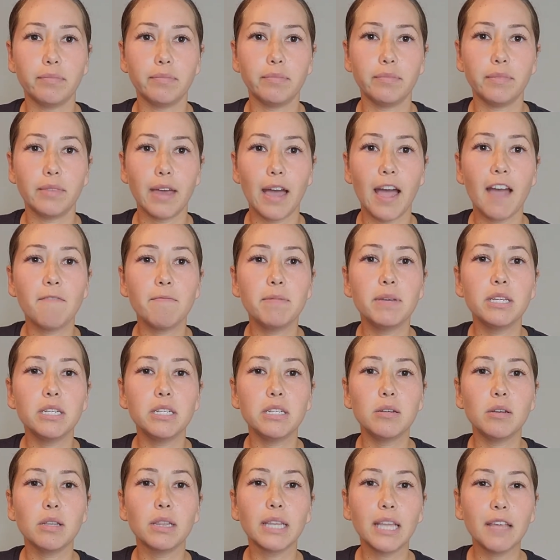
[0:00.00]
I've
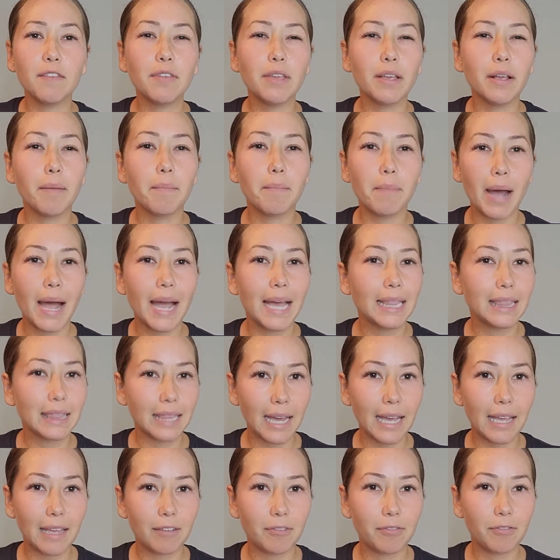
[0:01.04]
been living my
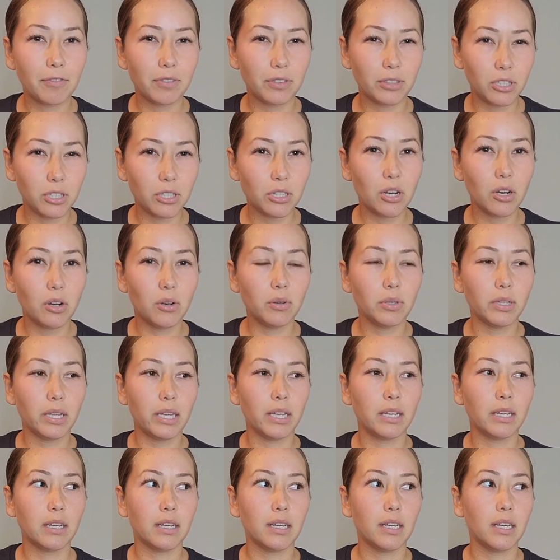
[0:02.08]
life,
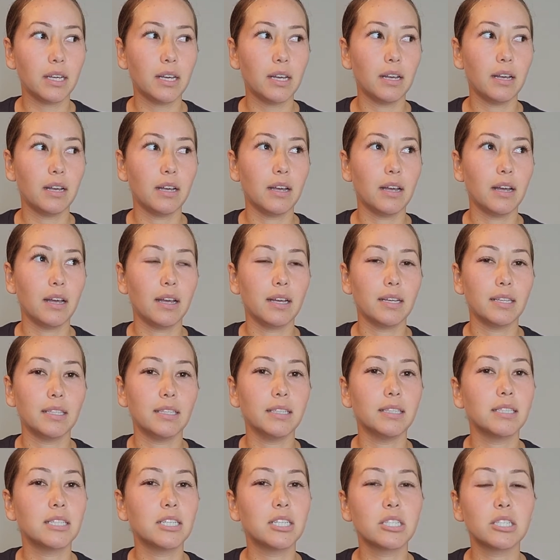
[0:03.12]
like,
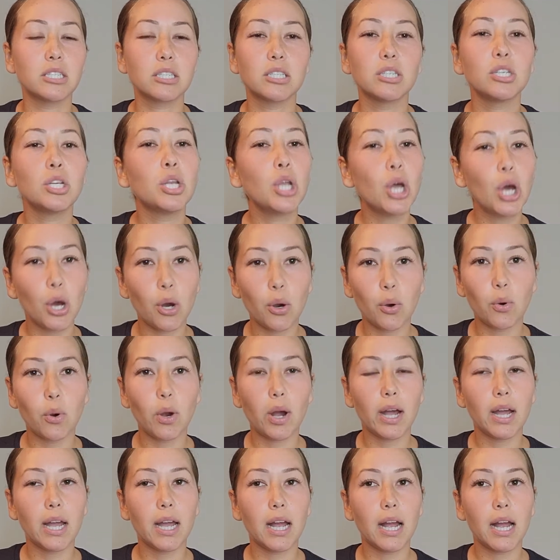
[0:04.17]
just know.
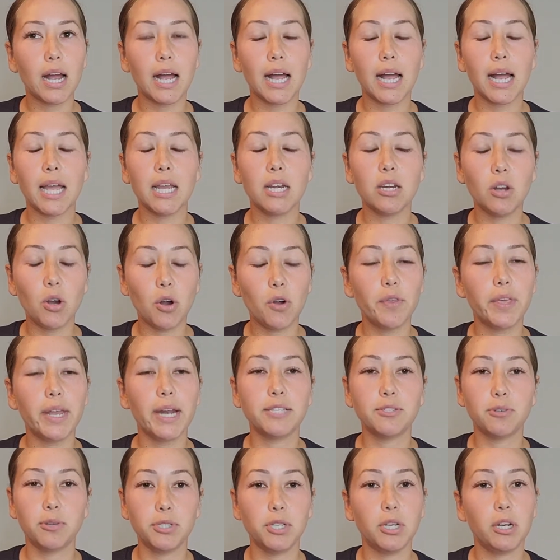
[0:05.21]
I know that I
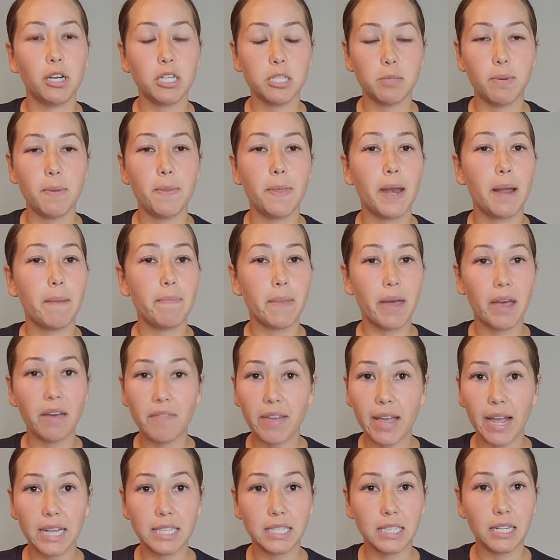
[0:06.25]
told your husband that I'm not
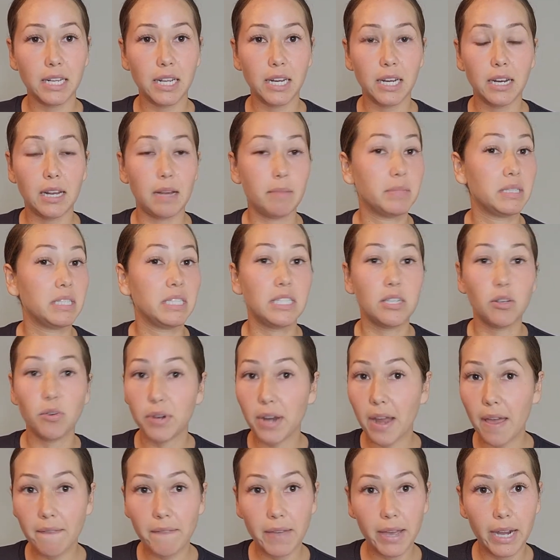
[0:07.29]
vaccinated. I'm still
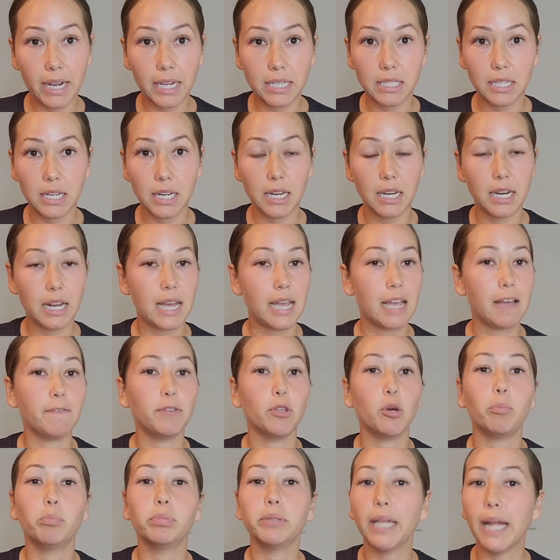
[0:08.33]
not vaccinated. I have
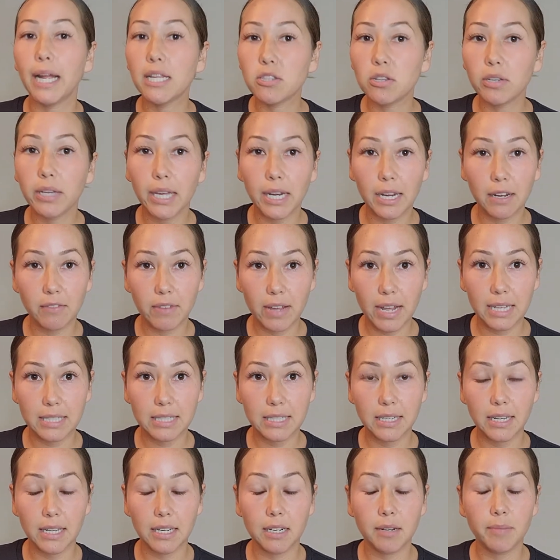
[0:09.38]
no plans on getting
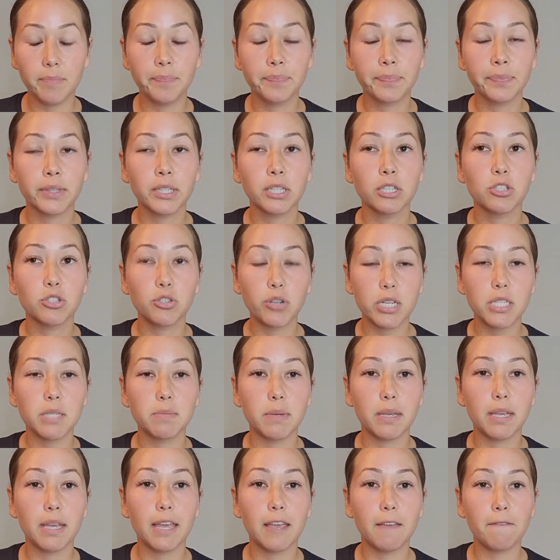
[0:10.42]
vaccinated. Trust
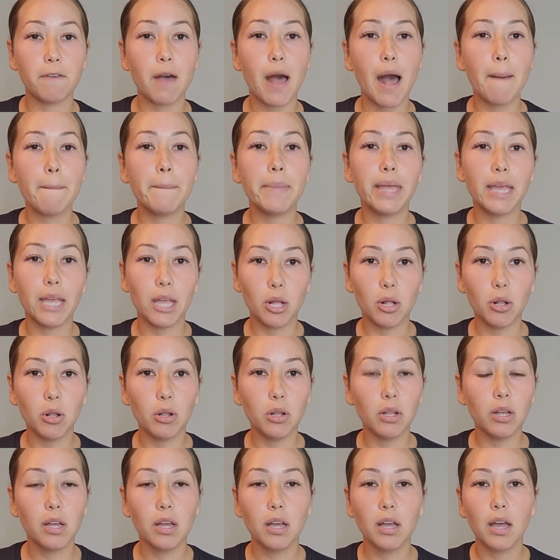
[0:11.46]
me, if I'm
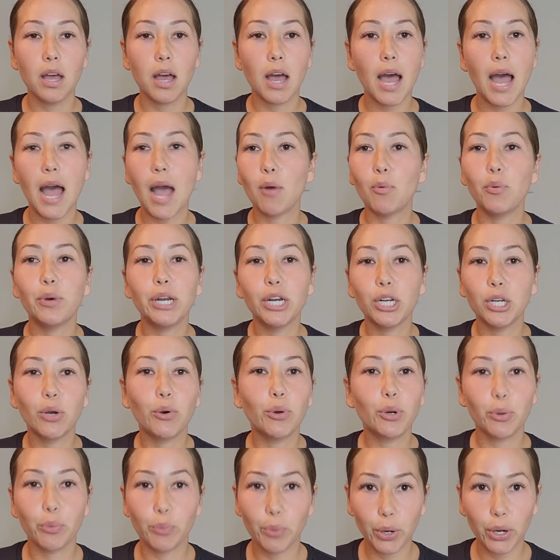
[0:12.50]
ill, I wouldn't go
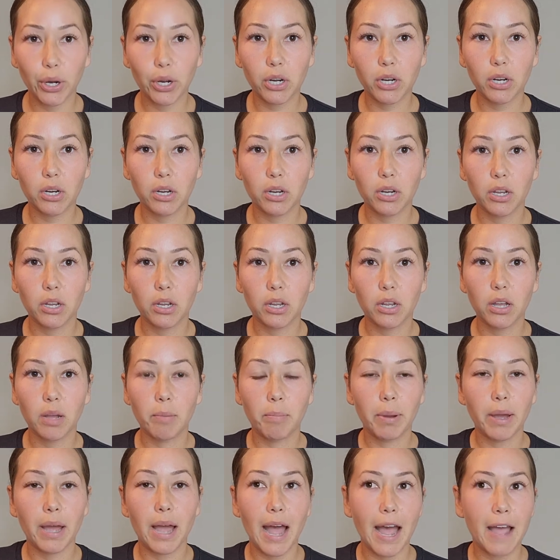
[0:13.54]
to work.
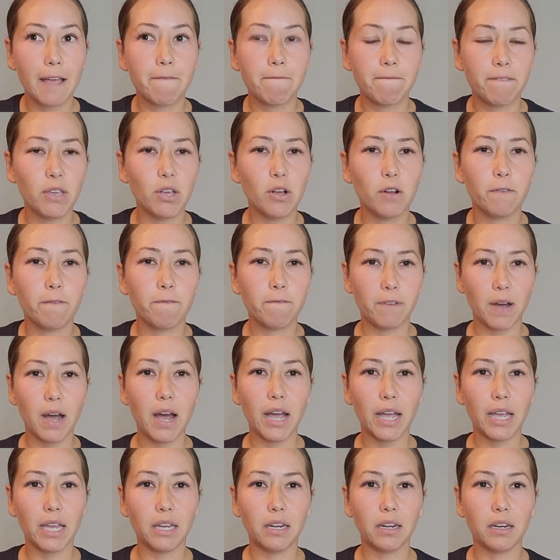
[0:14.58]
But I feel
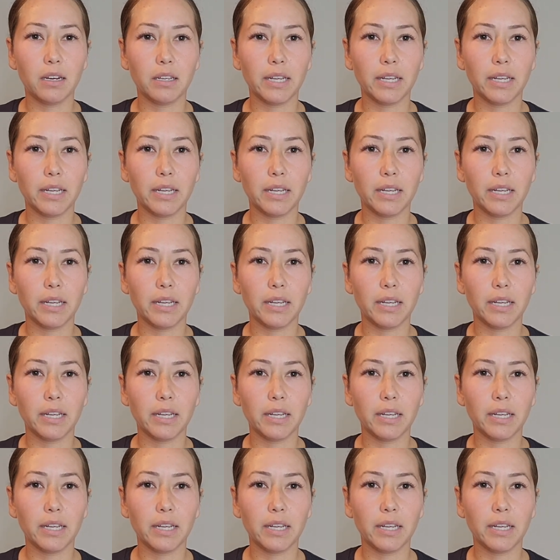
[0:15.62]
fine.